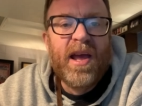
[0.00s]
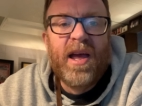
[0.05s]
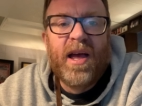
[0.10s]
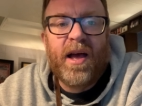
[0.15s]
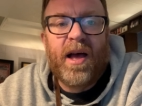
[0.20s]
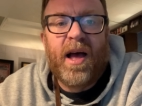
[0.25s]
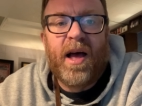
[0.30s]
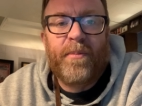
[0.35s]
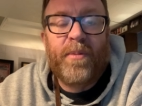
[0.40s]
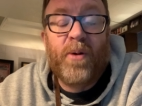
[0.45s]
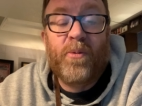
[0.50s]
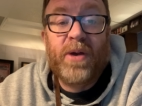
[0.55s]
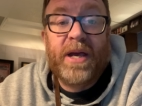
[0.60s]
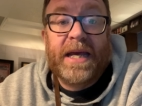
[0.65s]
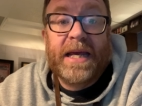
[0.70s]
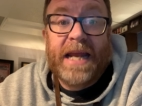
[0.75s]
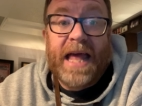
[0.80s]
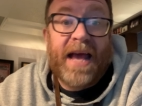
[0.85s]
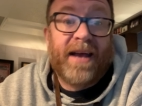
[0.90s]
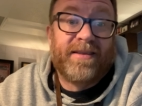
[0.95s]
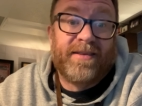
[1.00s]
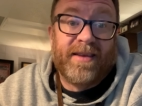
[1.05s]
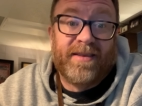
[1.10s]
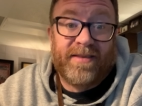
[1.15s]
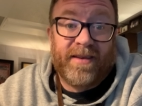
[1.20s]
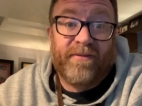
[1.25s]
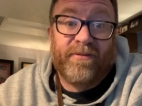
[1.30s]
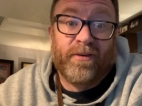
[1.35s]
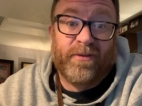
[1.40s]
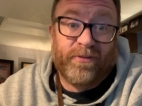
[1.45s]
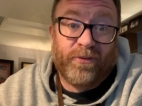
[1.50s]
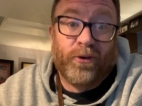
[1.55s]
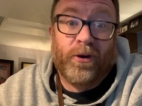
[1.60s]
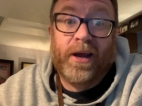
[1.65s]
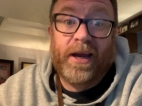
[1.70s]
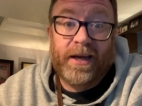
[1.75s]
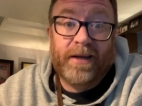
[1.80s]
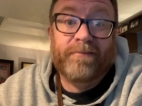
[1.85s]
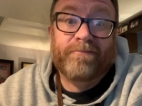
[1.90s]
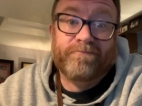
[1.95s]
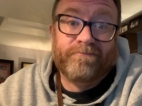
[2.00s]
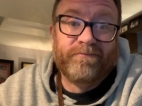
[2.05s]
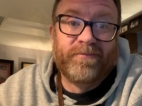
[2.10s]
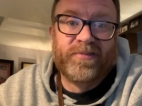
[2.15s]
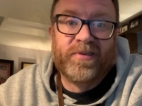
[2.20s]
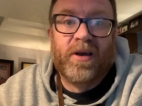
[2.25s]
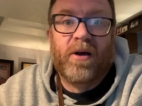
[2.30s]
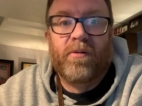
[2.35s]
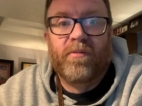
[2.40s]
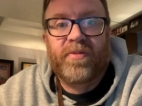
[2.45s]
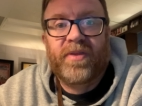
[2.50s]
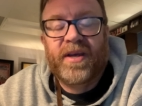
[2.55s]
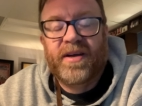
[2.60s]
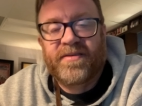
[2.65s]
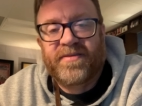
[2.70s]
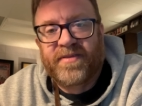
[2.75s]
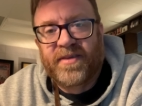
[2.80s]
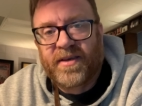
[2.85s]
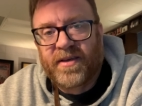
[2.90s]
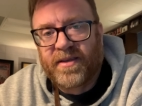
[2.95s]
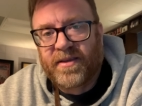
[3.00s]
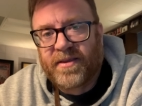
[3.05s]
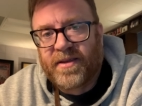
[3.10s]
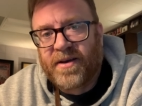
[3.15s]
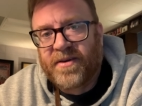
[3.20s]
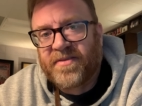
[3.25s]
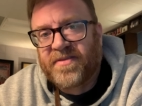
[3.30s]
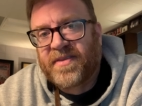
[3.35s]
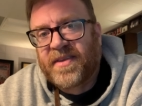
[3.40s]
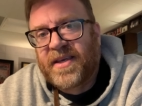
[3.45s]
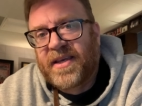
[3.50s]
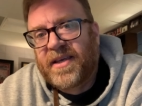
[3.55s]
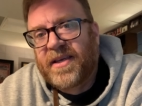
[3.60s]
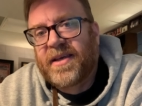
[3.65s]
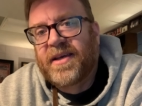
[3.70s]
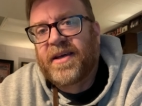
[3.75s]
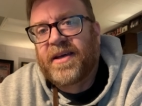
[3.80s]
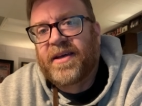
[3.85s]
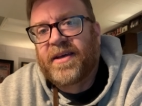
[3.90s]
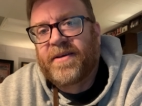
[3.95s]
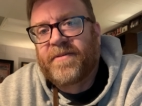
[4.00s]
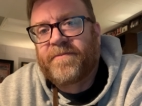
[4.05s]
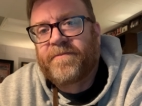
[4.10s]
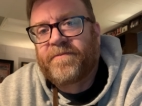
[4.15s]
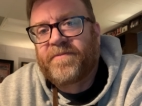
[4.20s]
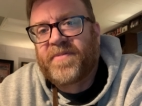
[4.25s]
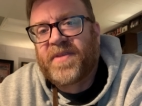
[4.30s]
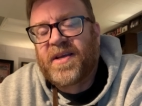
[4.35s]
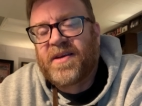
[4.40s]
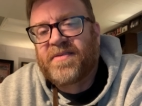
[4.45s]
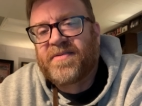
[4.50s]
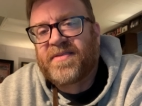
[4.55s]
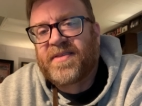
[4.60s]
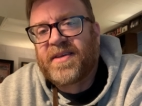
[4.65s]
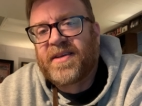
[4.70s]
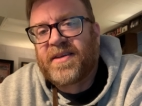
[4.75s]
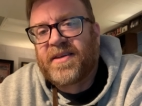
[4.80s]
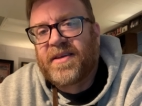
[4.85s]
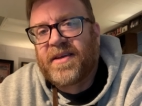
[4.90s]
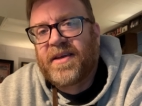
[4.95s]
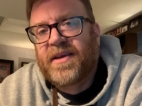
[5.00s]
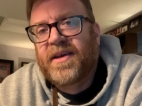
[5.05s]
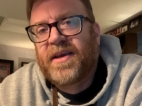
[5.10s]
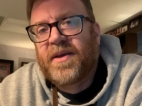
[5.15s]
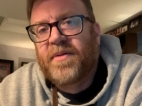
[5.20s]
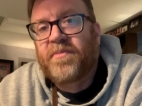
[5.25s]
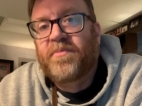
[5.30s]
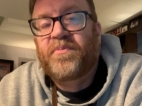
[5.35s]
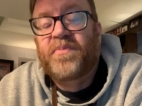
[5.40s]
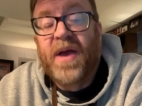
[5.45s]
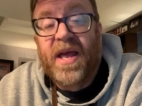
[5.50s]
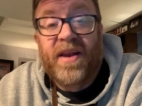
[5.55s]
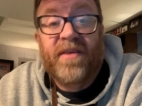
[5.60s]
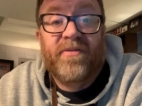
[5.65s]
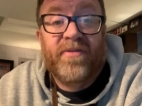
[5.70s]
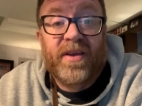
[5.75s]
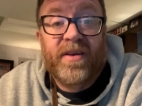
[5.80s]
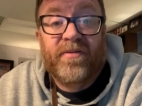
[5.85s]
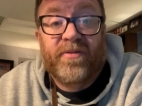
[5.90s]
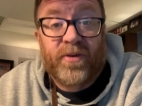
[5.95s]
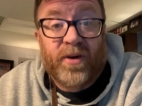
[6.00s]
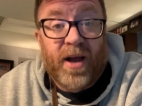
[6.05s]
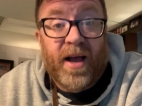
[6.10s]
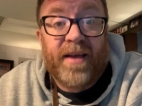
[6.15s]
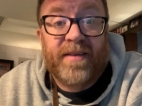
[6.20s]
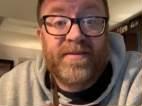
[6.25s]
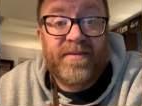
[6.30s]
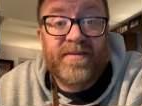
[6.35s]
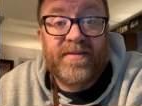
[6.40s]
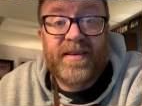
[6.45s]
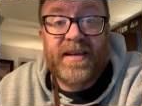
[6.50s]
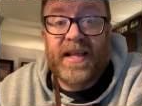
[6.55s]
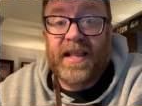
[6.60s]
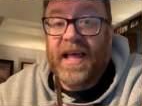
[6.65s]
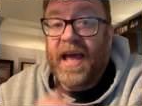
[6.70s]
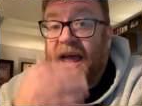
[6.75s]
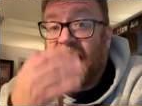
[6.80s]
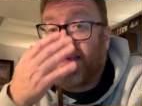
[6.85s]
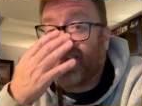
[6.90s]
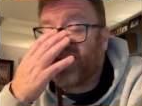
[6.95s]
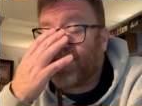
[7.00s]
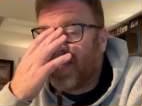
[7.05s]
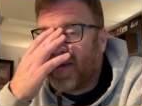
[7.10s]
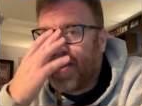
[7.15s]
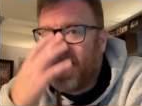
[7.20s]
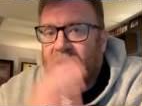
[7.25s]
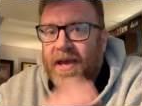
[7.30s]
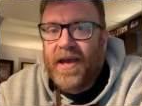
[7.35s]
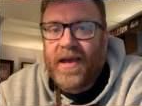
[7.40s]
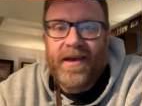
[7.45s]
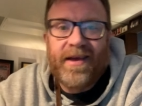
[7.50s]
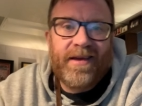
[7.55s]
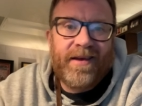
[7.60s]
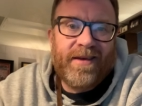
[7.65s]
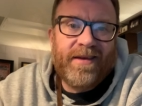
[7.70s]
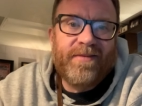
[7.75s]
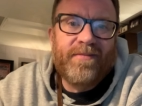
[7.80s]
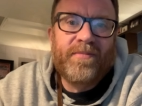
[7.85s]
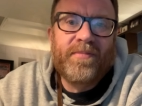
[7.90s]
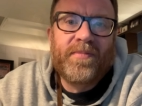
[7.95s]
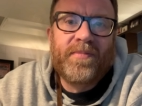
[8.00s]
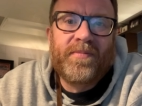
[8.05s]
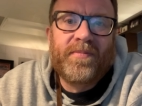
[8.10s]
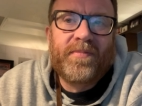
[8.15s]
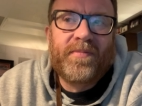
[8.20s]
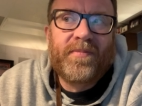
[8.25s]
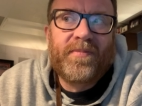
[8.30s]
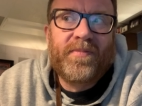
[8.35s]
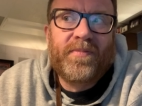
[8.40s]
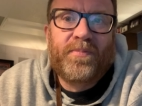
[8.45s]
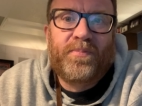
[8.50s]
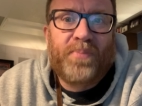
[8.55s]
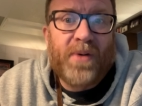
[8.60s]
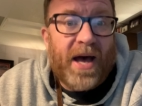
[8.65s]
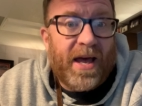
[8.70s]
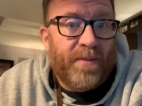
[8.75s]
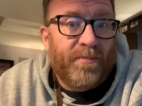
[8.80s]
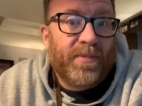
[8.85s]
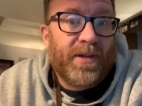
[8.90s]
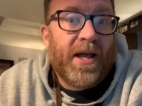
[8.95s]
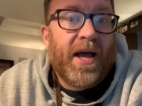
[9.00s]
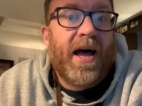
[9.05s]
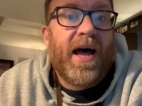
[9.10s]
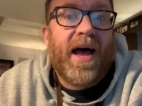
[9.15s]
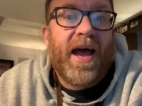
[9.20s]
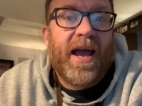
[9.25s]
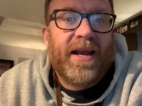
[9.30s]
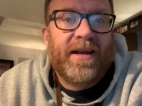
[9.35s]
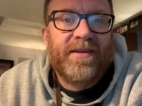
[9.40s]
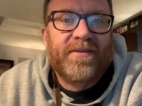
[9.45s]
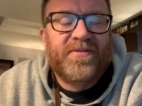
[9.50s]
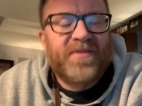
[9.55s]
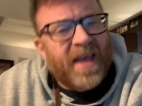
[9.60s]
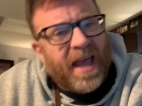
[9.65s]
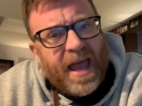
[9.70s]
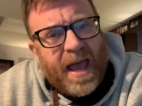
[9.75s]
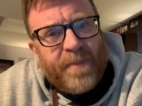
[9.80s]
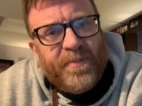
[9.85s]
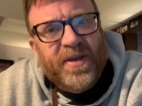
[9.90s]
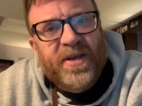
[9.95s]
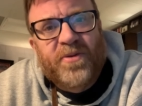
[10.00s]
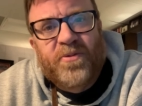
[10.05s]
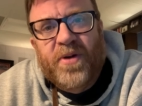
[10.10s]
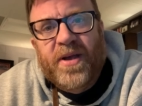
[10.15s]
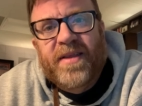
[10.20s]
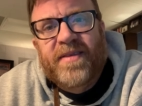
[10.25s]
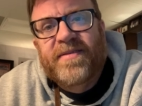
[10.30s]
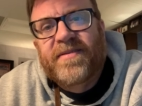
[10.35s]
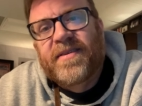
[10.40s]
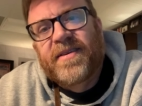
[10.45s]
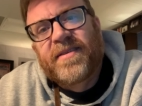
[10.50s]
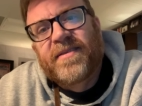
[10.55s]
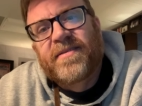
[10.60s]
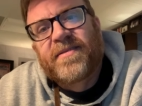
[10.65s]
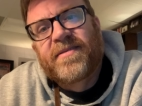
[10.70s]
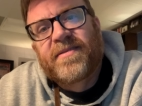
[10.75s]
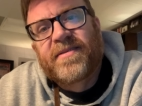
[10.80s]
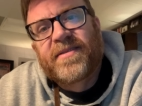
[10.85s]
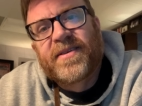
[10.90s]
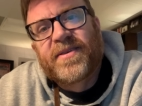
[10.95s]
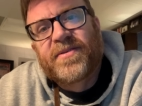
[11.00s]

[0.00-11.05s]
Uh, but we can access it for free. So there's the, there's the, uh, there's the benefit for us as a class. Bottom line, there's a happy coincidence.